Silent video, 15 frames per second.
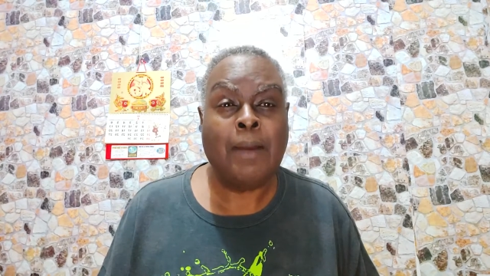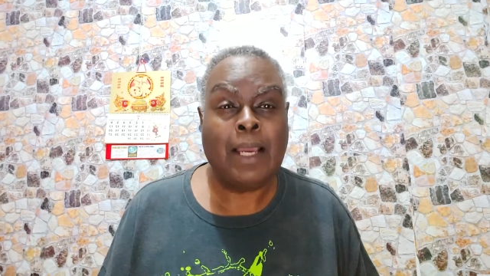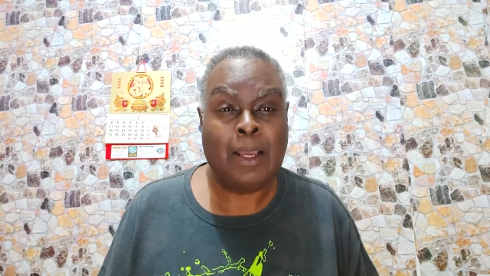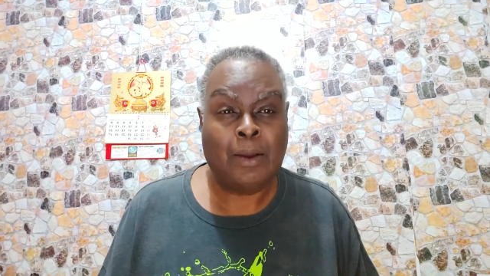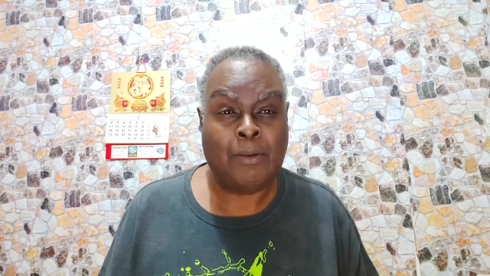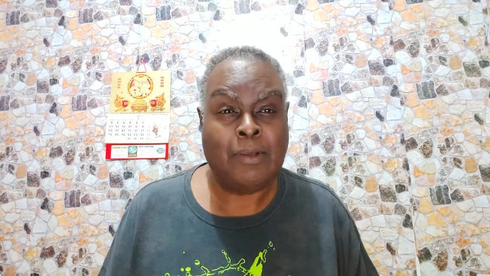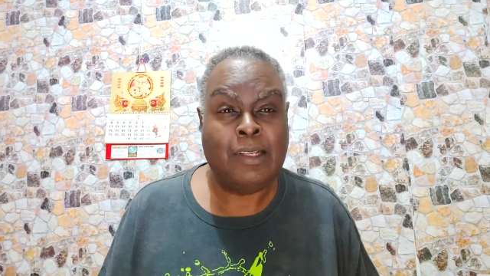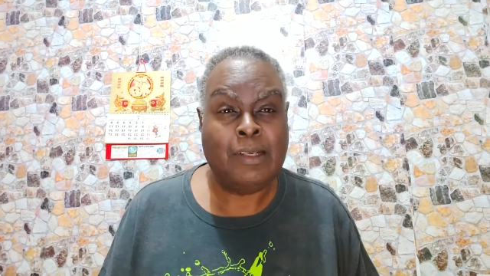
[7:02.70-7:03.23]
my
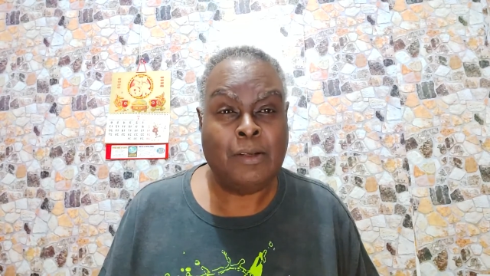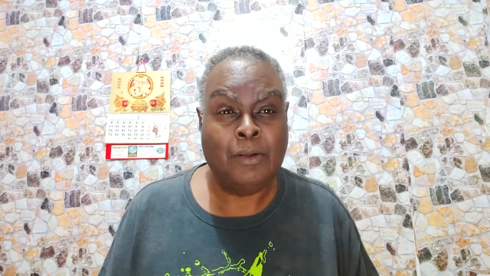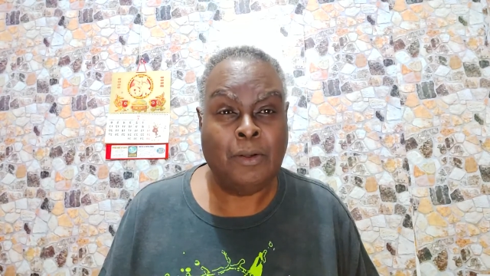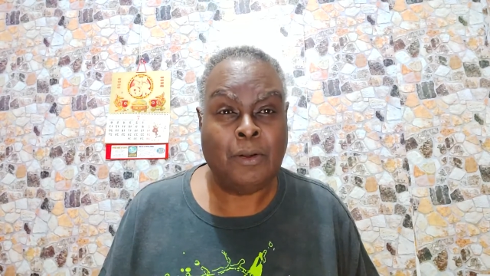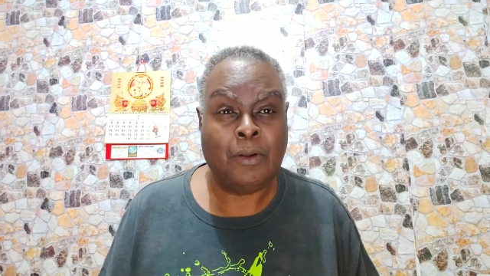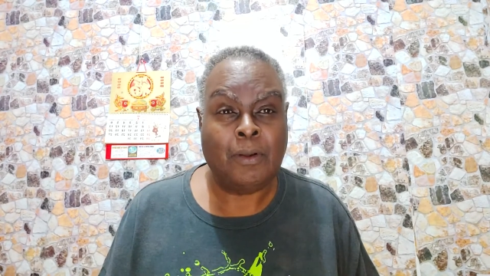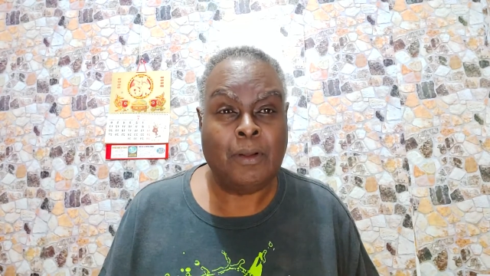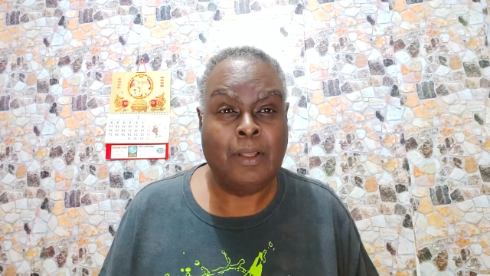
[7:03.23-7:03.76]
own
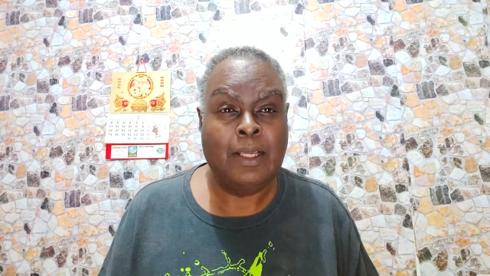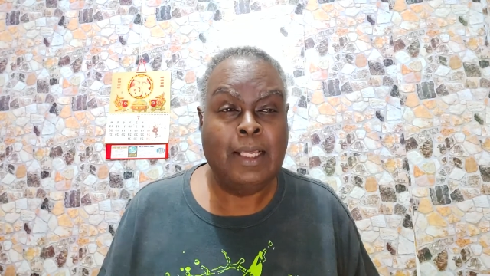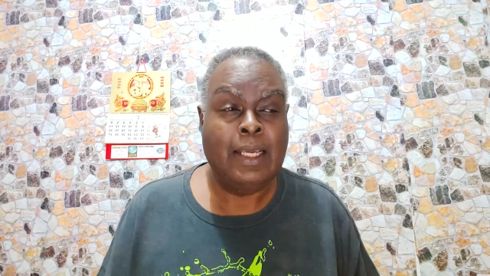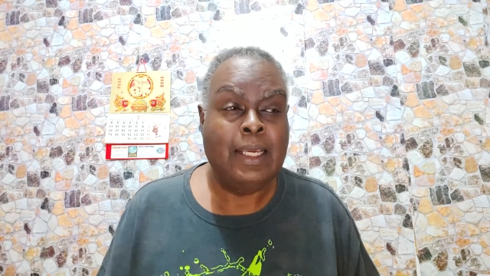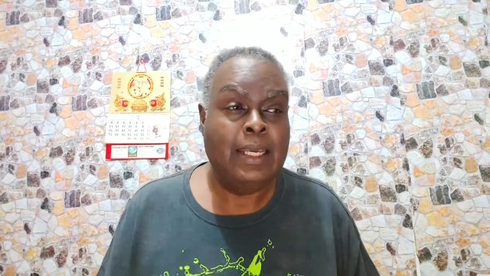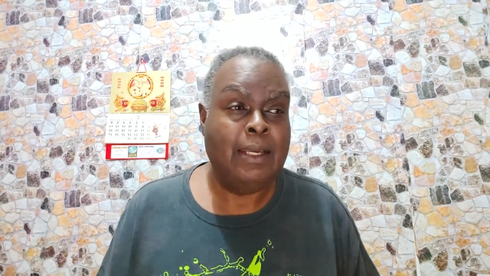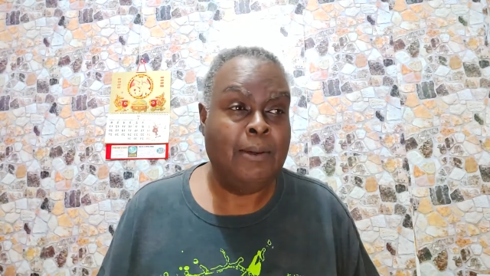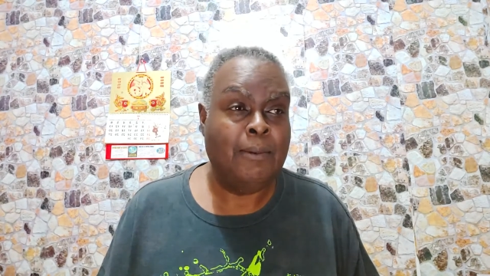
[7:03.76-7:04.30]
school.
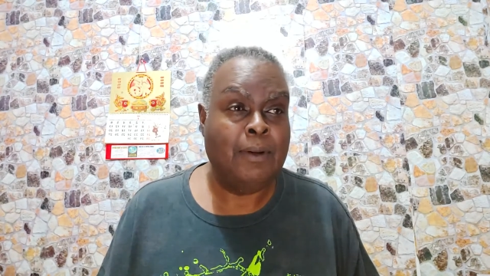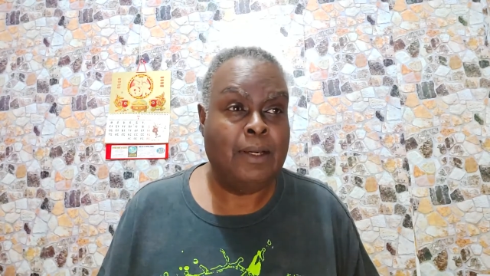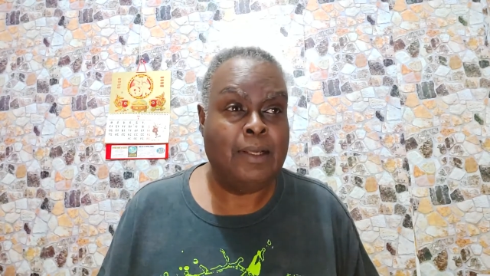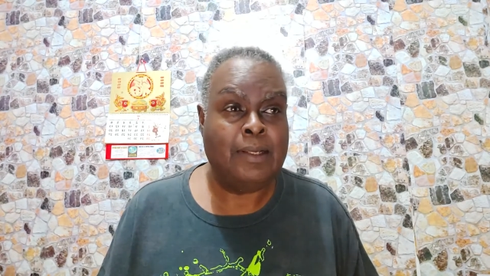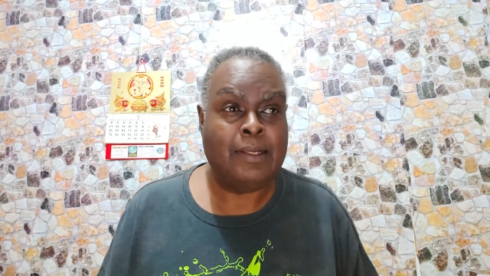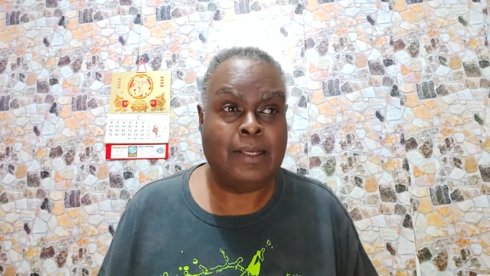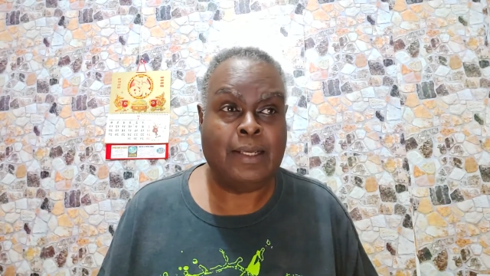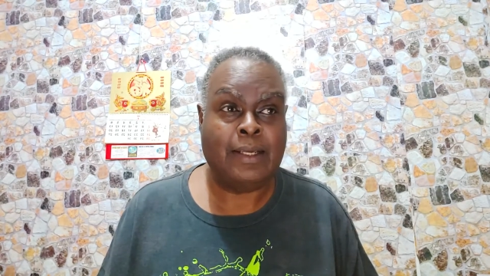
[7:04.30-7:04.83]
It
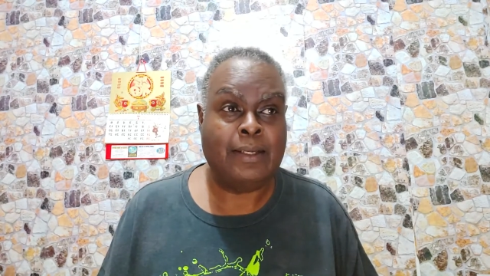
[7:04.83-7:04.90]
was